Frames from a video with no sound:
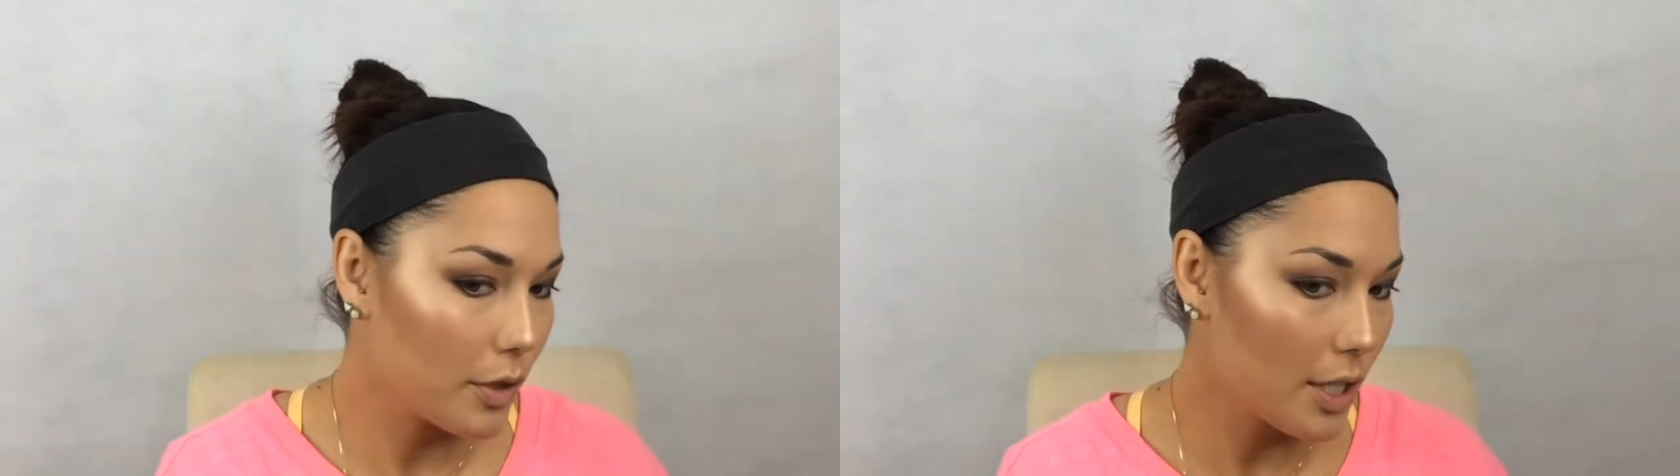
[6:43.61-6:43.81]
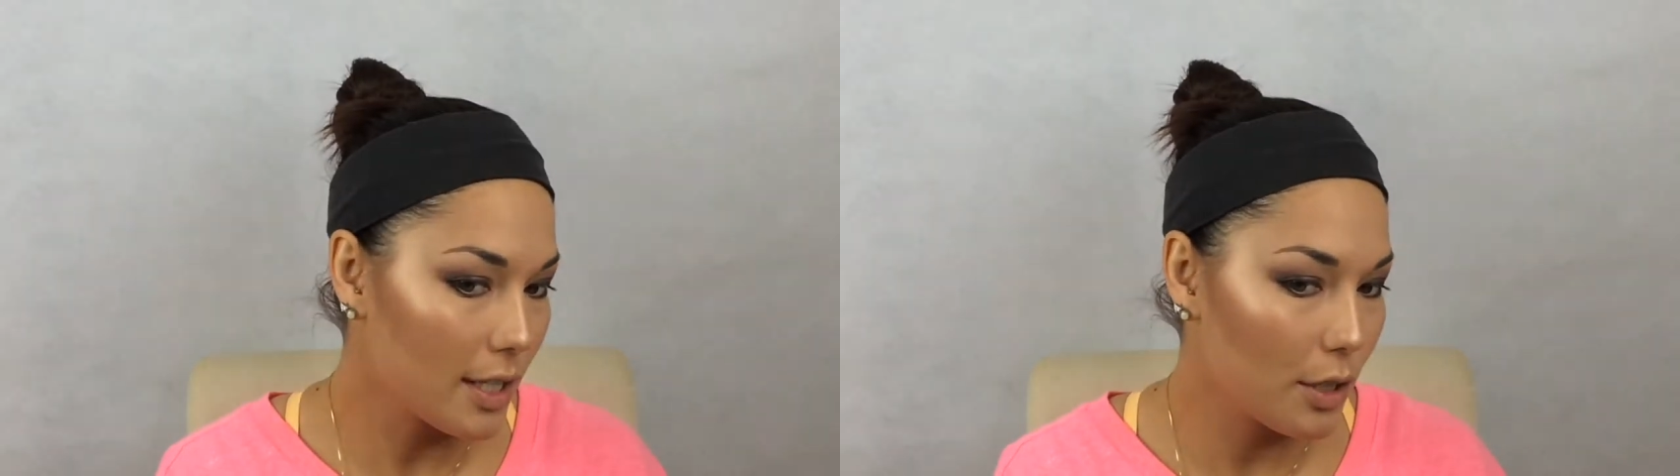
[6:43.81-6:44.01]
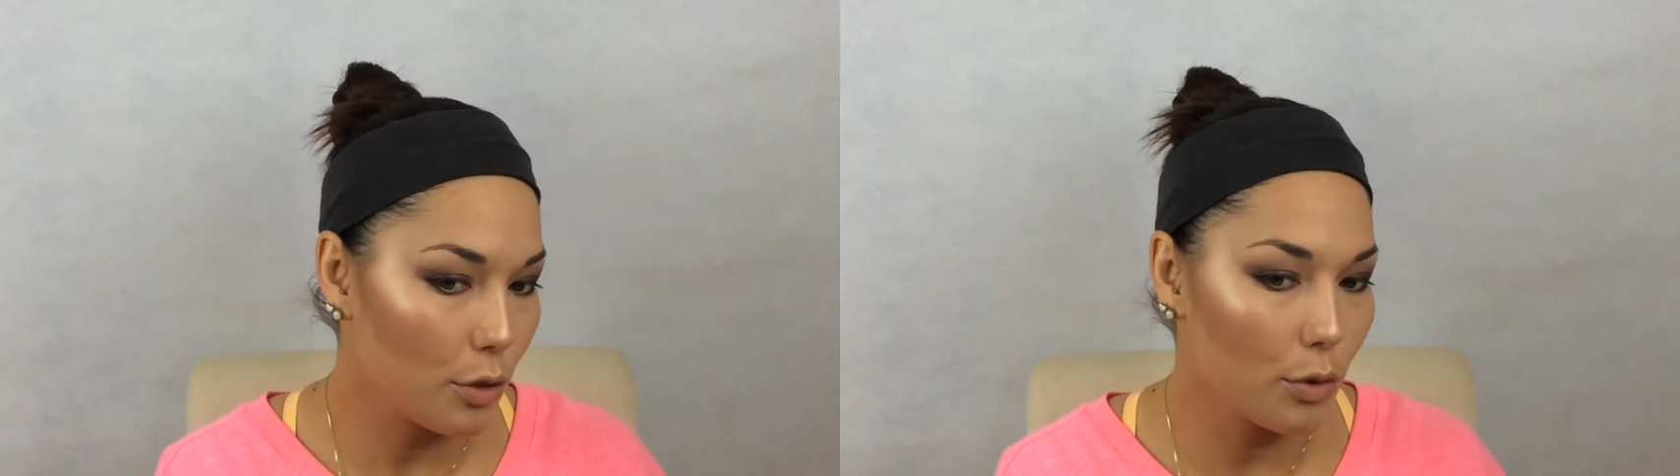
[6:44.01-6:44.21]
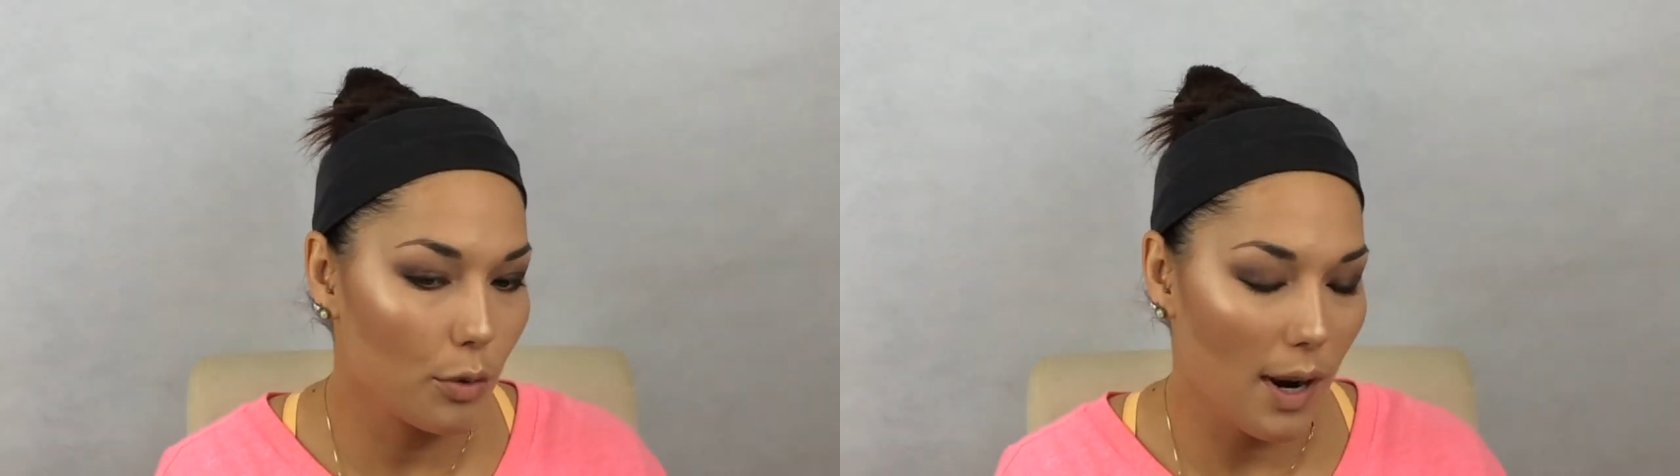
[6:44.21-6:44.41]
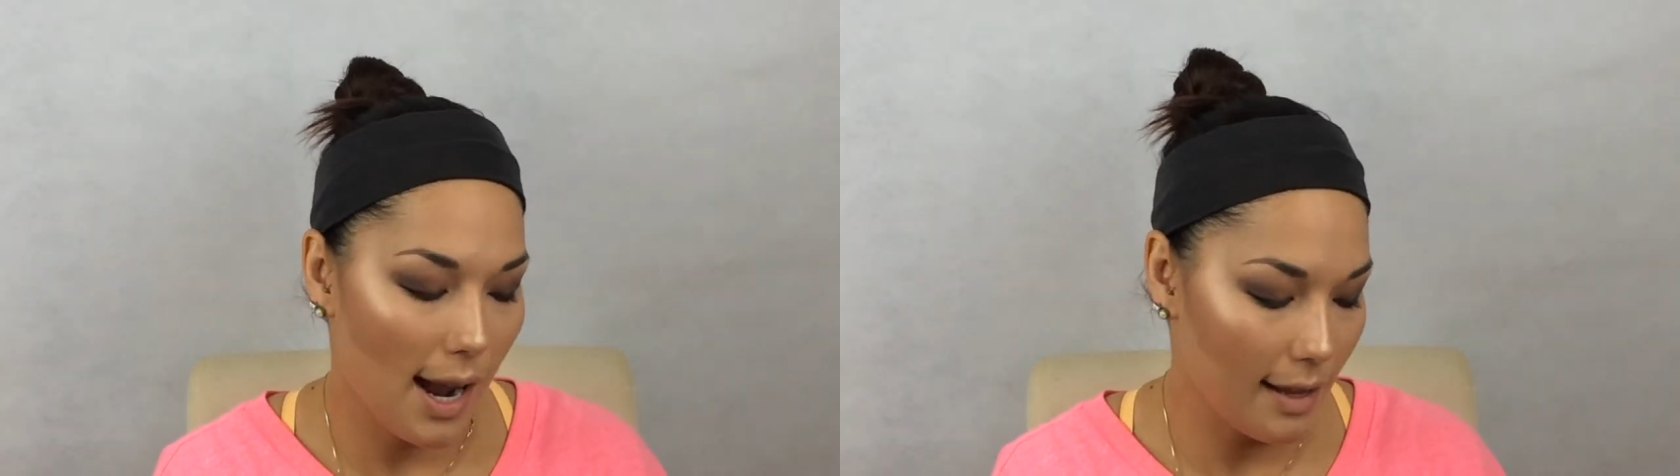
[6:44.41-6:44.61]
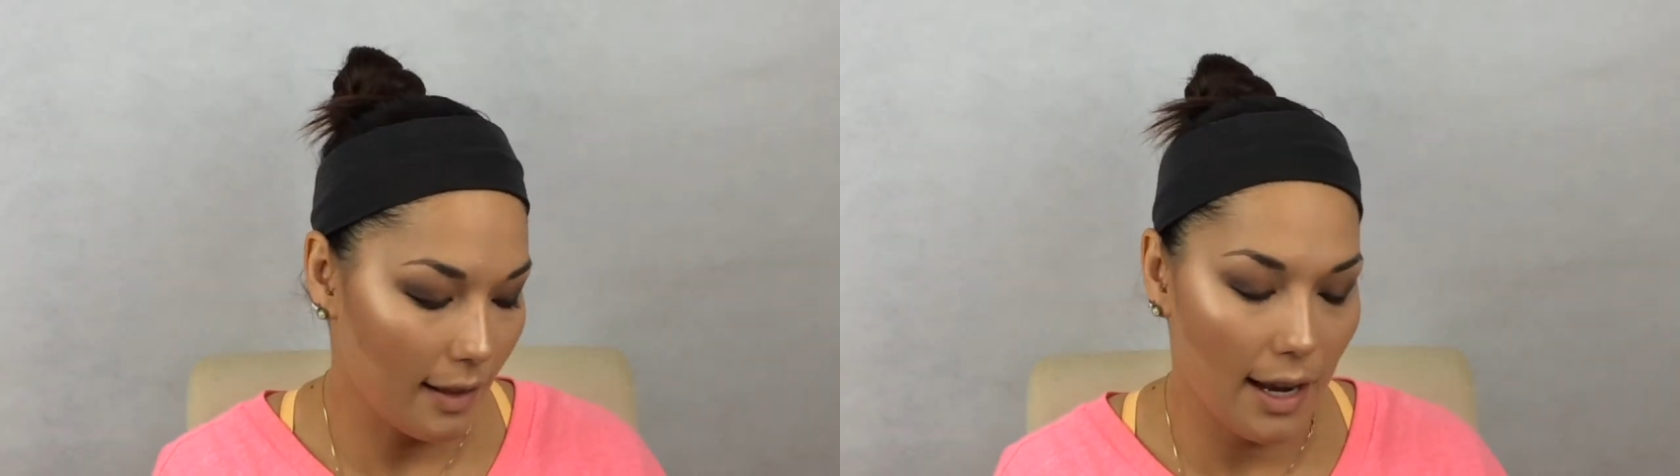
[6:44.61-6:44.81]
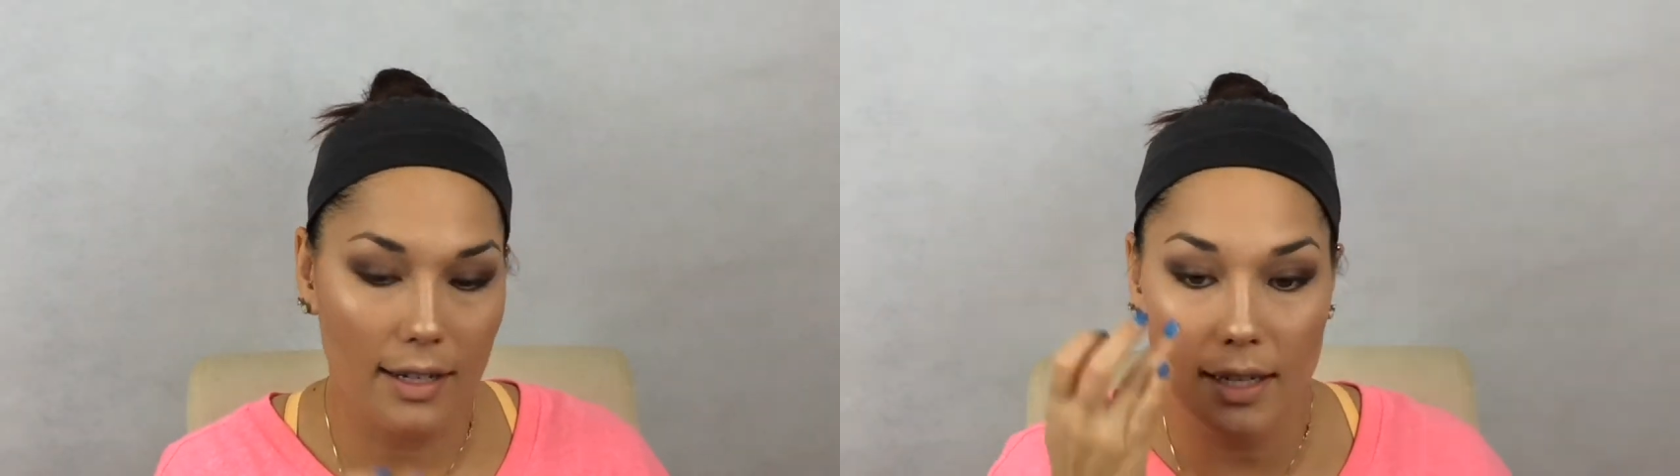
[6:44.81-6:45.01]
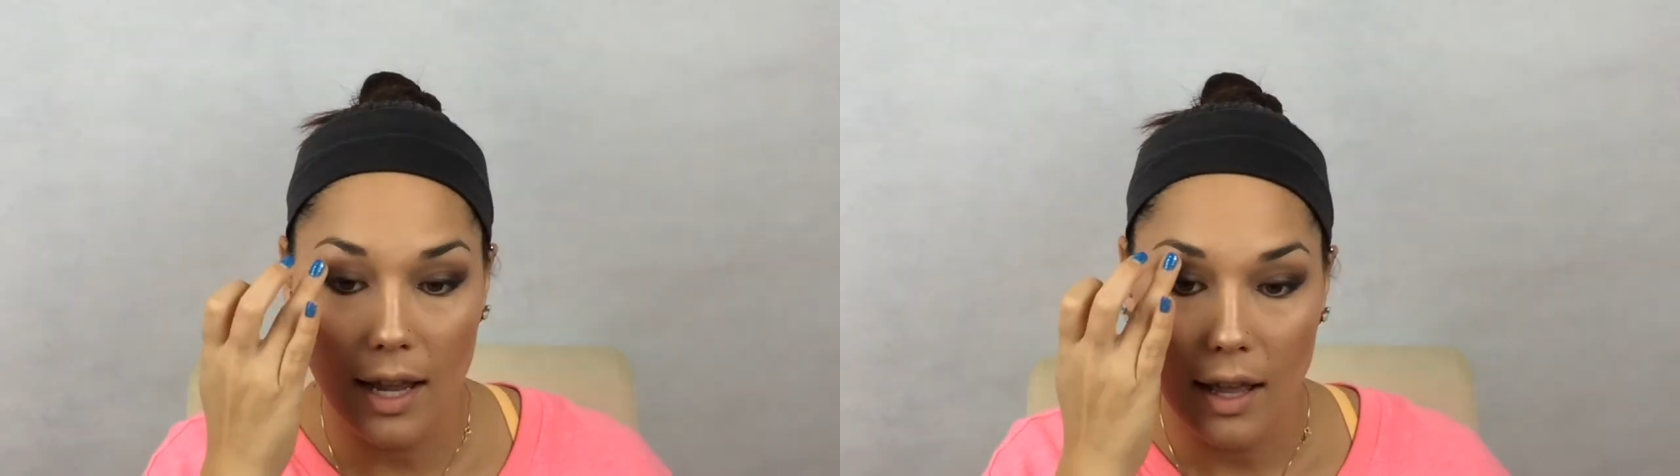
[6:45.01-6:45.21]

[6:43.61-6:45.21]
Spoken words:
just to highlight